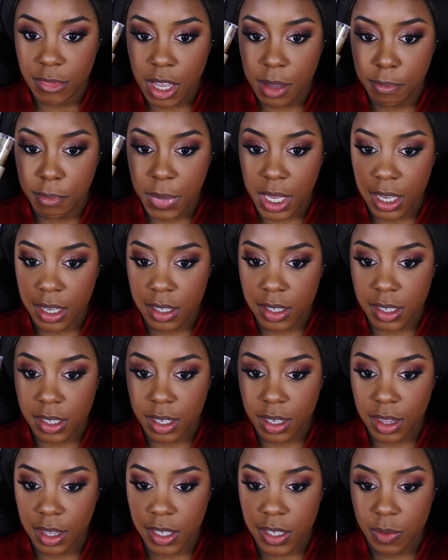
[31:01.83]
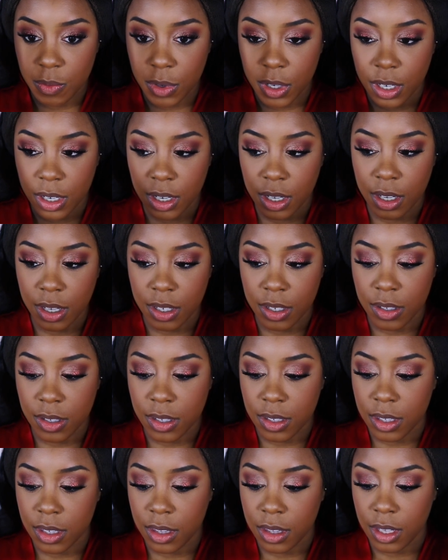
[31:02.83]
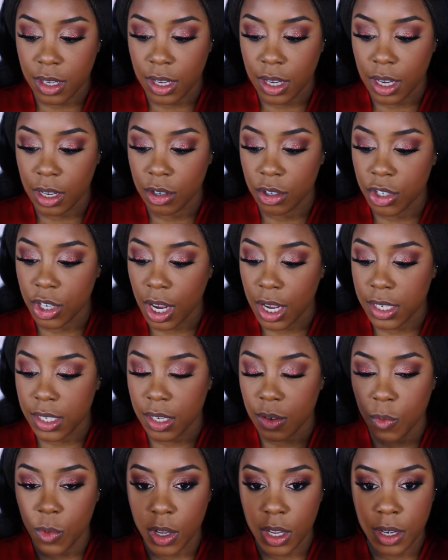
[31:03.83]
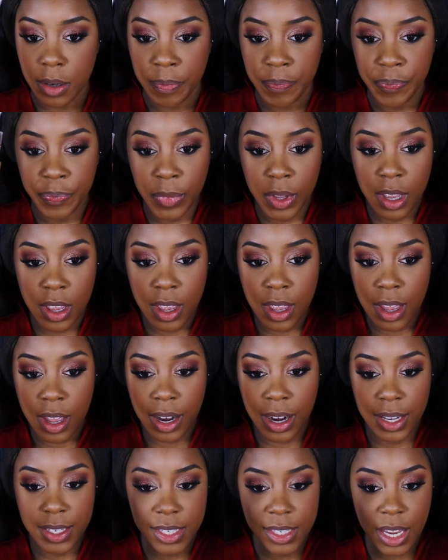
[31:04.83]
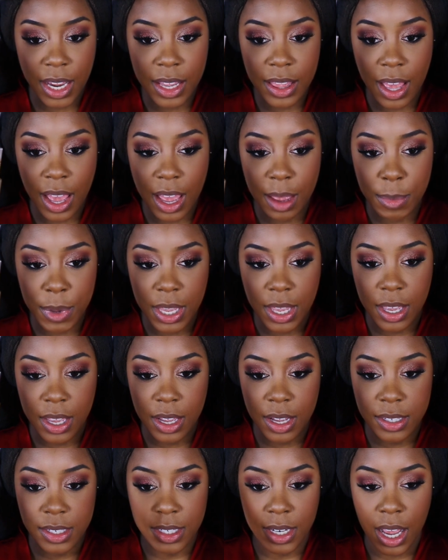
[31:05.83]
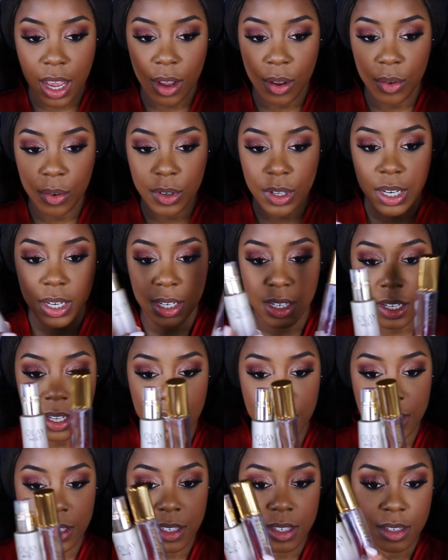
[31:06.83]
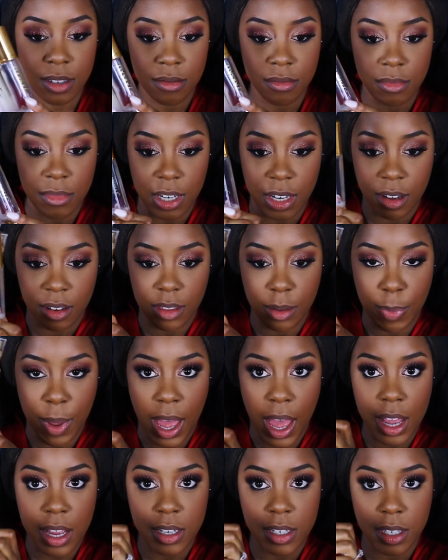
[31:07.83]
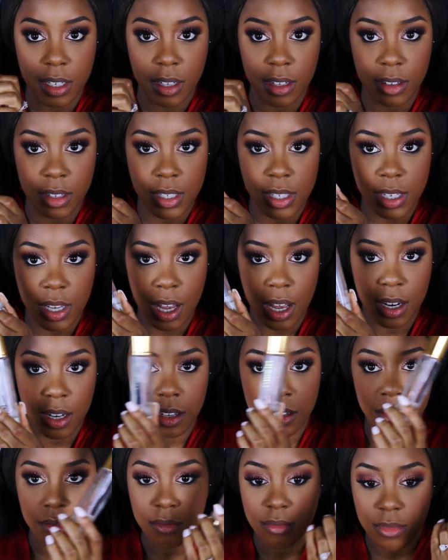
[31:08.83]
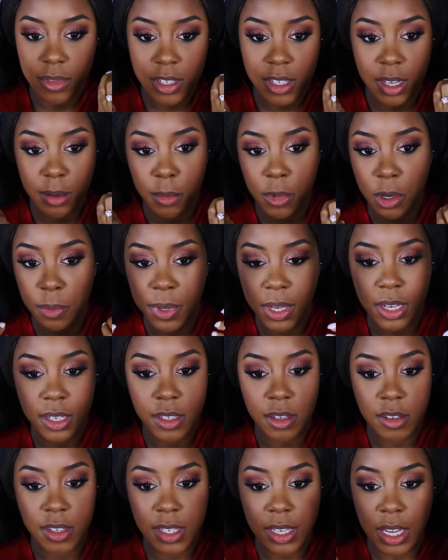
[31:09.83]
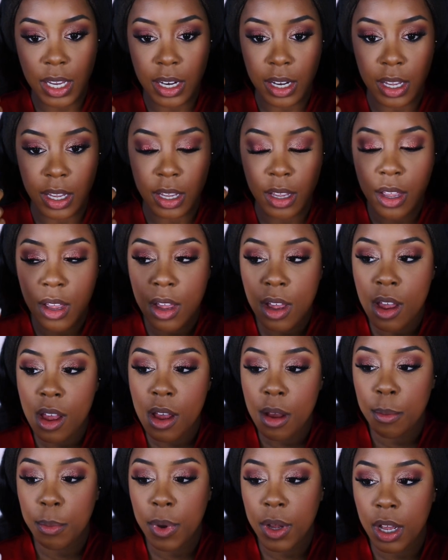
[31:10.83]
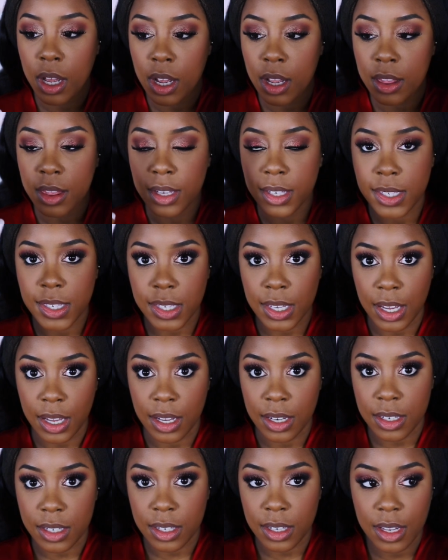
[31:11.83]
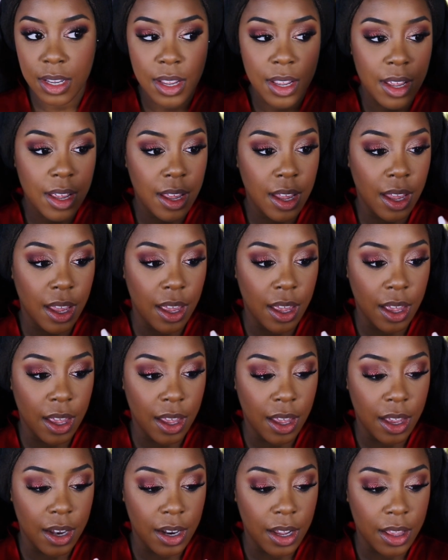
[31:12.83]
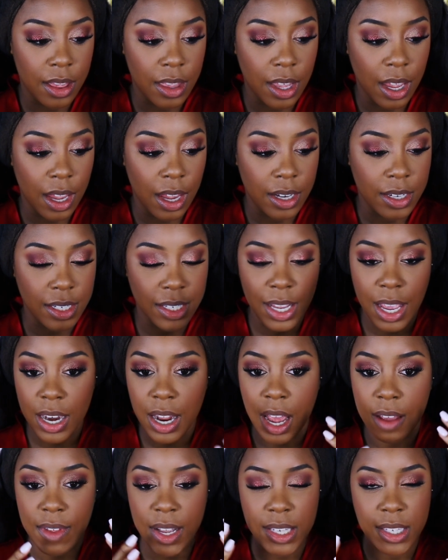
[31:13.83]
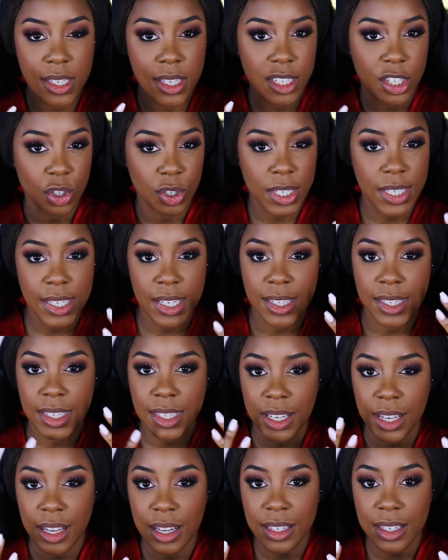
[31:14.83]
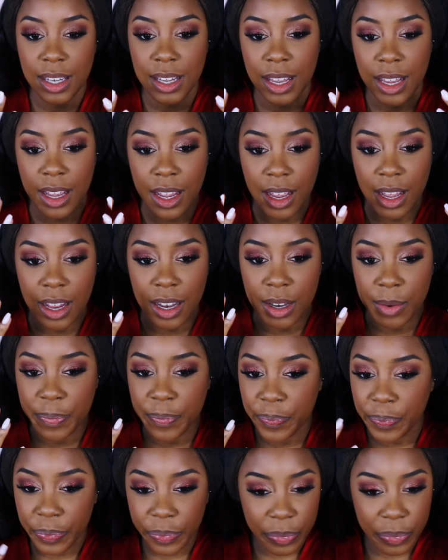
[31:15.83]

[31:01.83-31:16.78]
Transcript: mist. This one is the energizing one. And I say that because not only does, you know, the packaging looks kind of similar because they're skinny, but the scent and they just kind of have that citrusy scent and